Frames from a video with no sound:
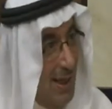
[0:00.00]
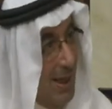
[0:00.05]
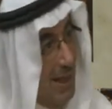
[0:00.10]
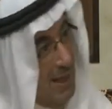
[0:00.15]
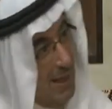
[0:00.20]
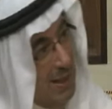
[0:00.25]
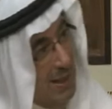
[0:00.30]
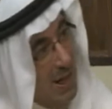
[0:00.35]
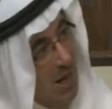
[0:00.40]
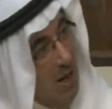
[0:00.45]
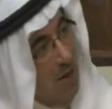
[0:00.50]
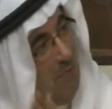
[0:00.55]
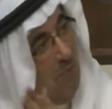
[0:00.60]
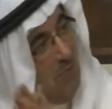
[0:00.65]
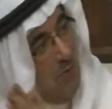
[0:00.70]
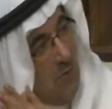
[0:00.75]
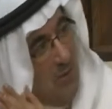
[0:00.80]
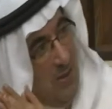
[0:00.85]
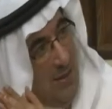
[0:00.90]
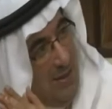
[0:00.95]
In Arab
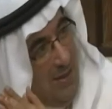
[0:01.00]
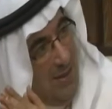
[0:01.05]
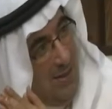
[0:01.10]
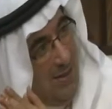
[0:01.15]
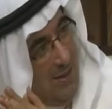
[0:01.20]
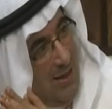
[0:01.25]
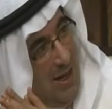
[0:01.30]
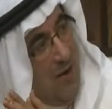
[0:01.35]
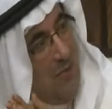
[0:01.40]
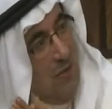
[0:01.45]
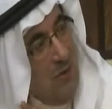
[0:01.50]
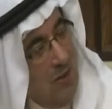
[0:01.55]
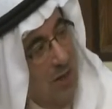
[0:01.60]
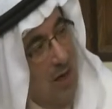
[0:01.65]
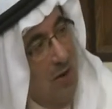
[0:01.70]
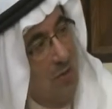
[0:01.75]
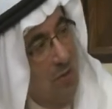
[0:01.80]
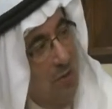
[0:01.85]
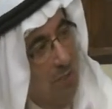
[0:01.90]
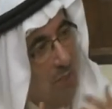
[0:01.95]
world,
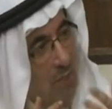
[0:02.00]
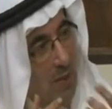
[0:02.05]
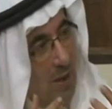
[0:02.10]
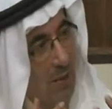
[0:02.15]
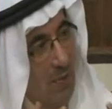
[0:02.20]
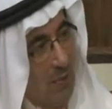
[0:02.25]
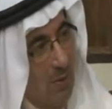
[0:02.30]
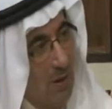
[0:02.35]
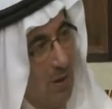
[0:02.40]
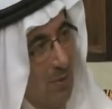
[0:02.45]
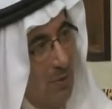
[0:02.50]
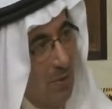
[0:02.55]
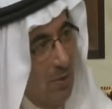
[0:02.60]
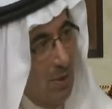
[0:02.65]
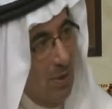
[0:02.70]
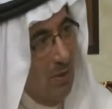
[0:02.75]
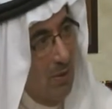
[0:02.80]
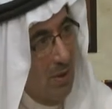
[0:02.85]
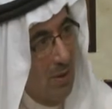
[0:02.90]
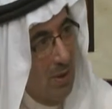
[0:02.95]

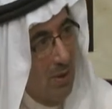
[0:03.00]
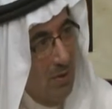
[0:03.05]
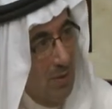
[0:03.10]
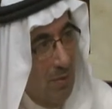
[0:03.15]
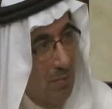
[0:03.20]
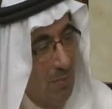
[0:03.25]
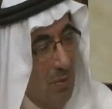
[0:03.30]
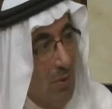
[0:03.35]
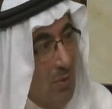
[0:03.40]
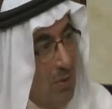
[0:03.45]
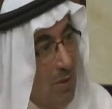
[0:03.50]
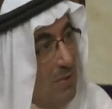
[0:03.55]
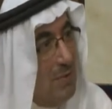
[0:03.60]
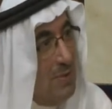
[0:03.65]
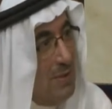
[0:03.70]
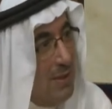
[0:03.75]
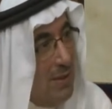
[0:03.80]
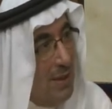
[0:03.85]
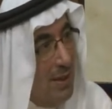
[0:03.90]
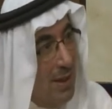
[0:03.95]
our
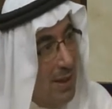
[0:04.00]
poems